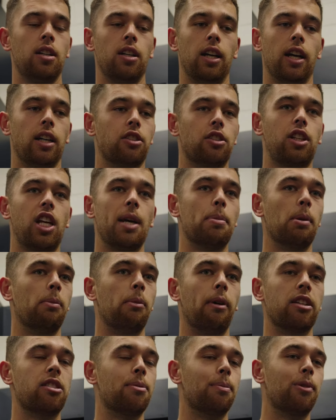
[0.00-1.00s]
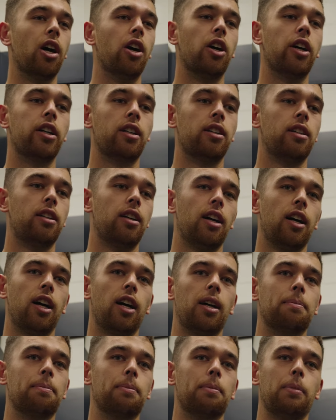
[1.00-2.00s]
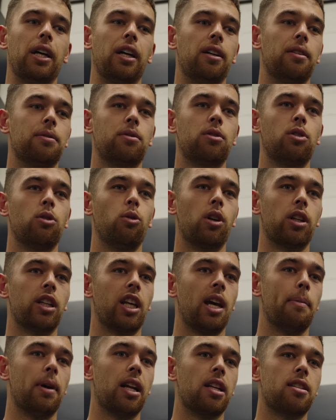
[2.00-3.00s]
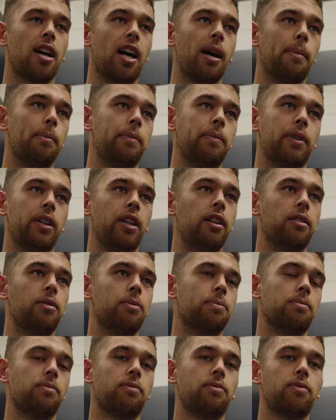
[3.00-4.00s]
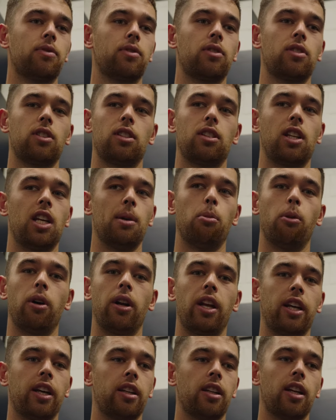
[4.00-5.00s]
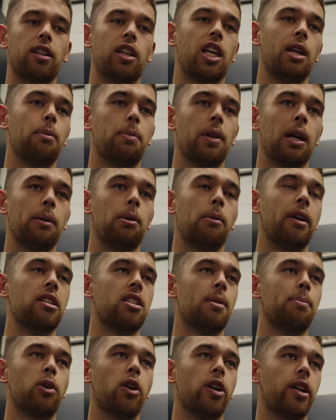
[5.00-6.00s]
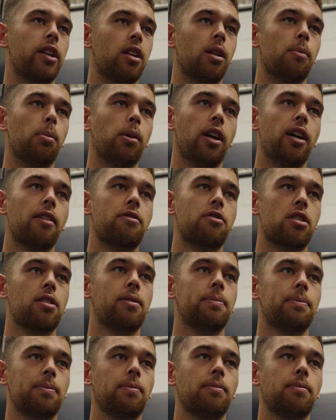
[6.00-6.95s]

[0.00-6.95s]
Yeah, keep the momentum going, but one game at a time, and then keep winning, and then keep that momentum going into the playoffs.